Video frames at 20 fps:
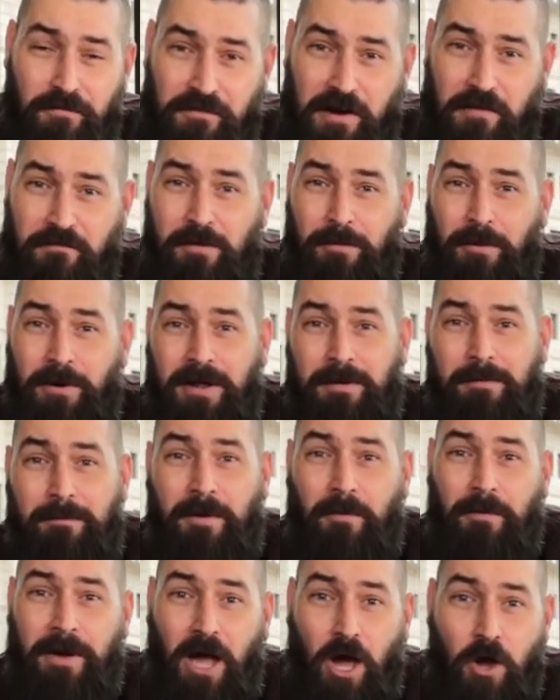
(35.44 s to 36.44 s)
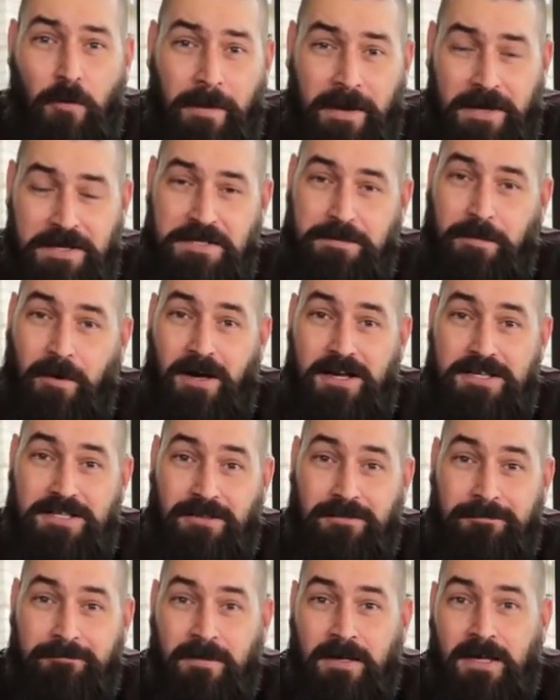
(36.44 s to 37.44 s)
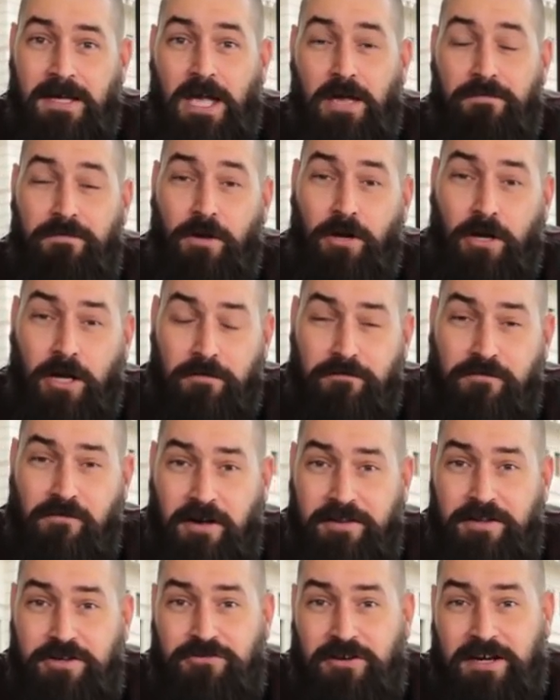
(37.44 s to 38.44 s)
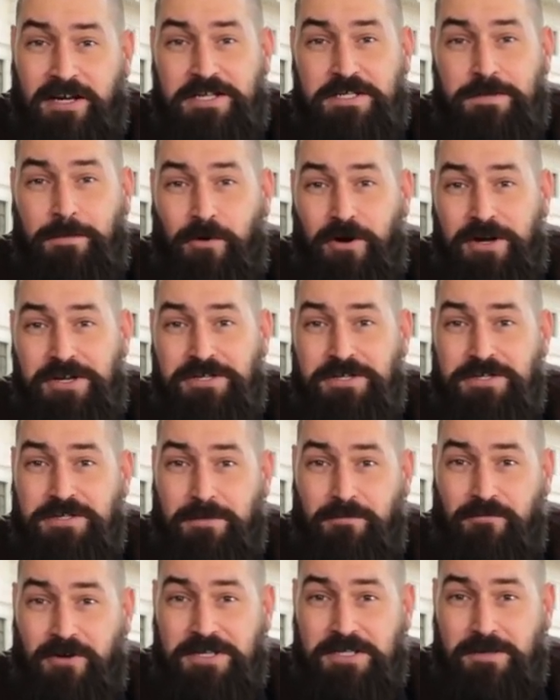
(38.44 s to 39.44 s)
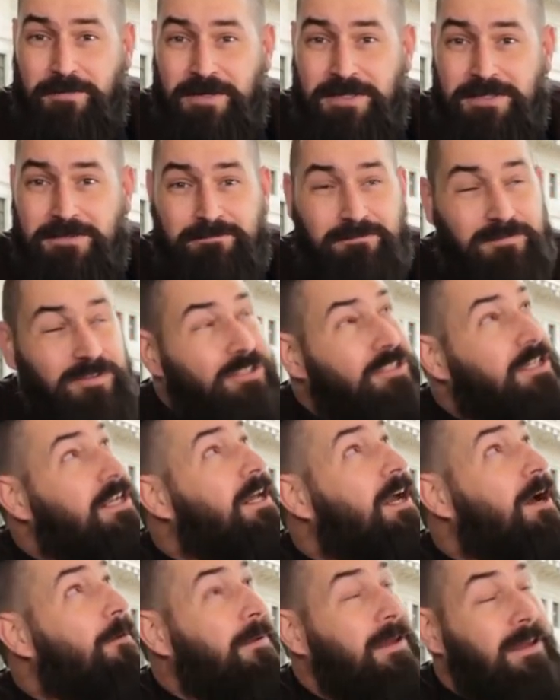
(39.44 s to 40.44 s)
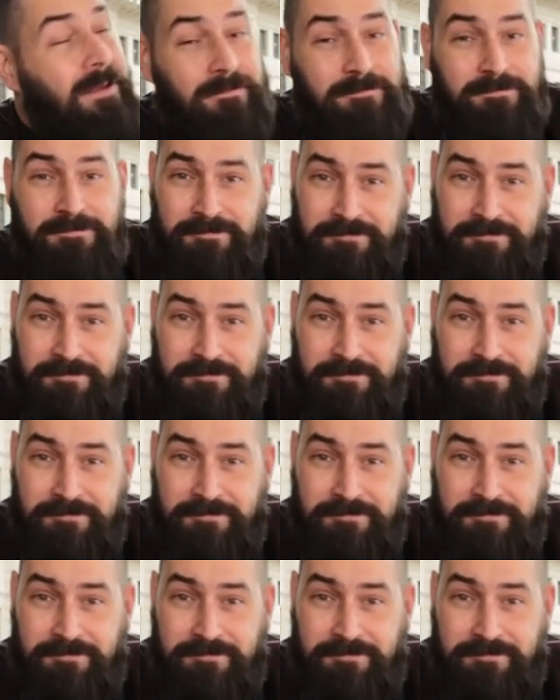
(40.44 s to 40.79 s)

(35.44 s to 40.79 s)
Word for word: for everybody, but we hope it inspires you. If you're looking for other drink inspirations, some recipes, just click up here.